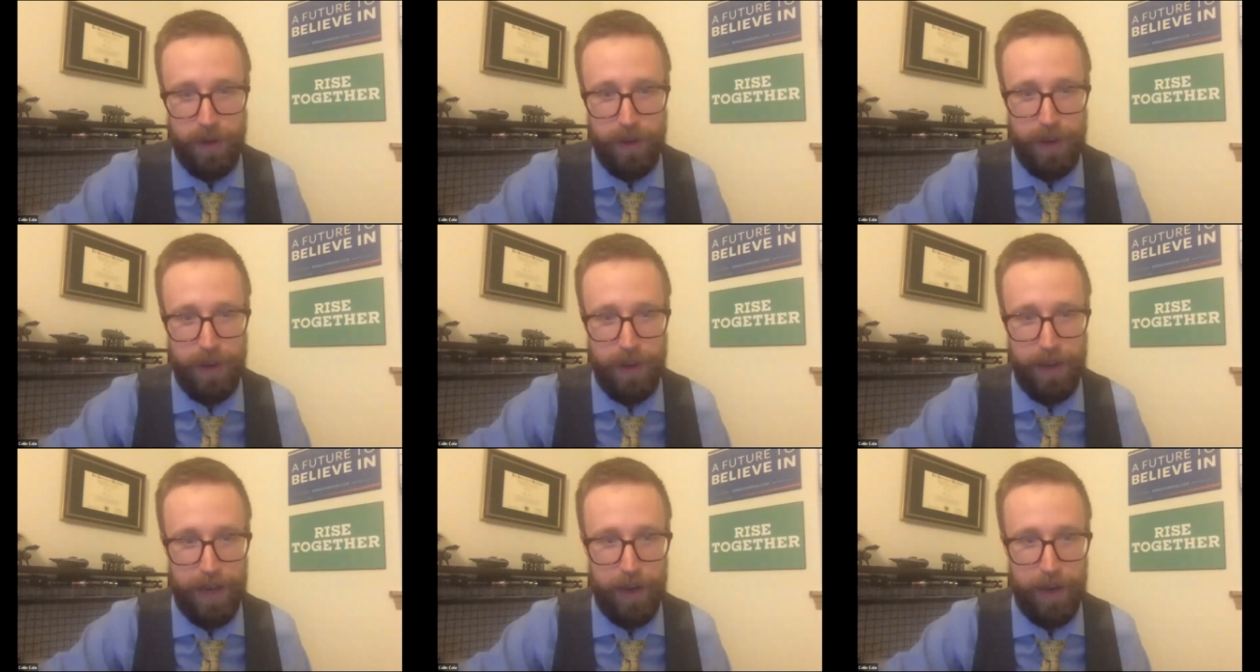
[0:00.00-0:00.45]

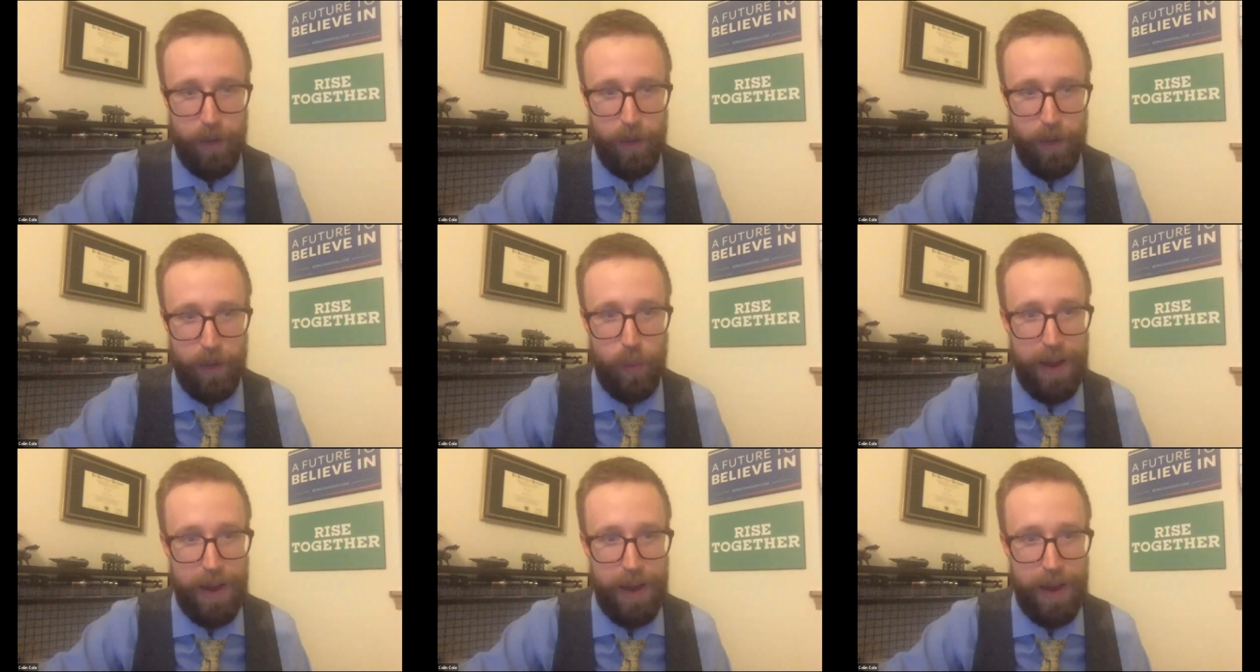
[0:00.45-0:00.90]

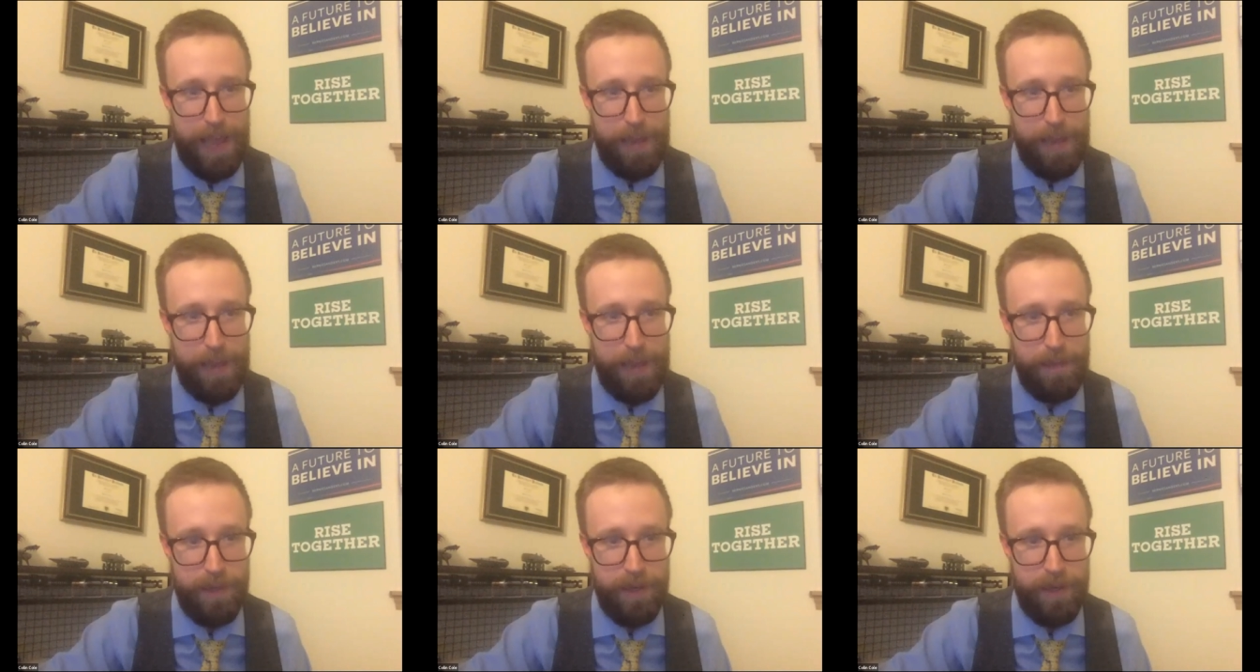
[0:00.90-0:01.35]
what
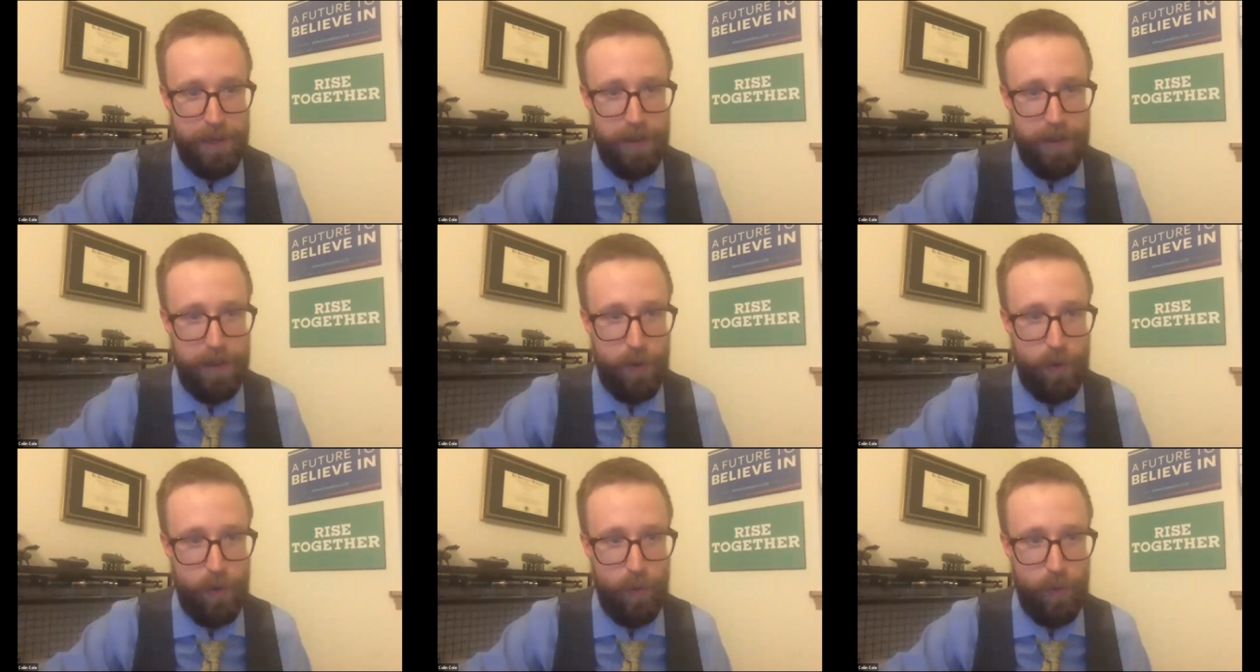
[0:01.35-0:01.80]
happened
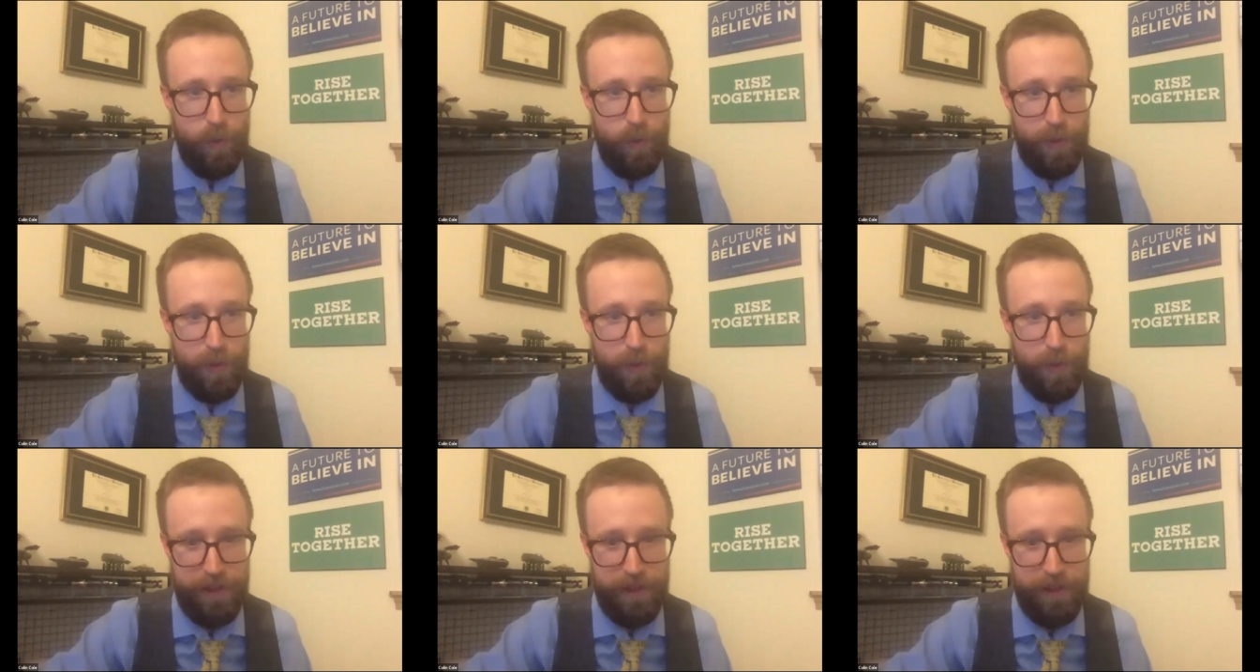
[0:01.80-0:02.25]

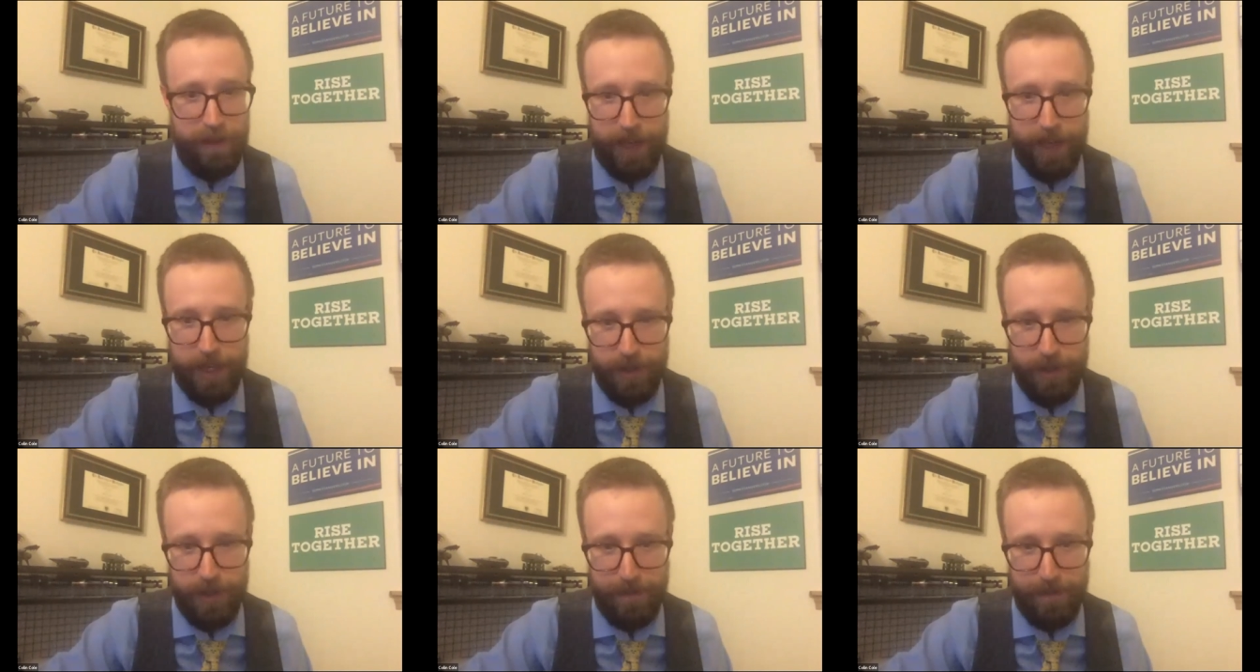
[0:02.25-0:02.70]
with the
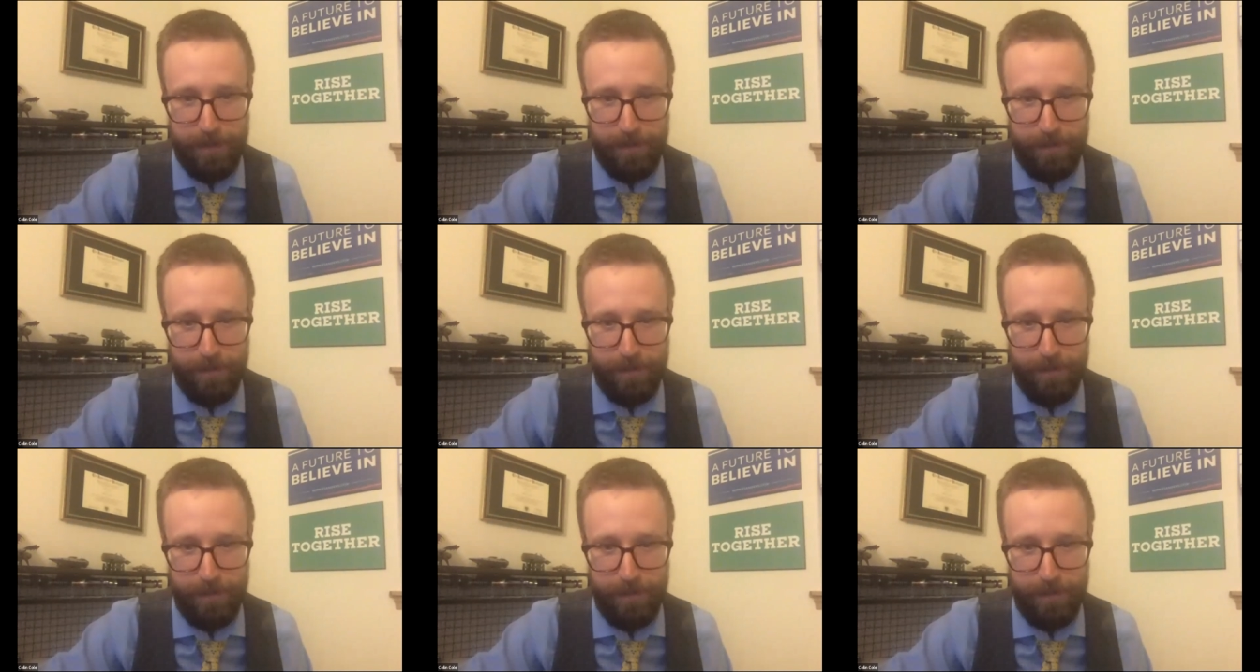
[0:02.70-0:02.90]
election.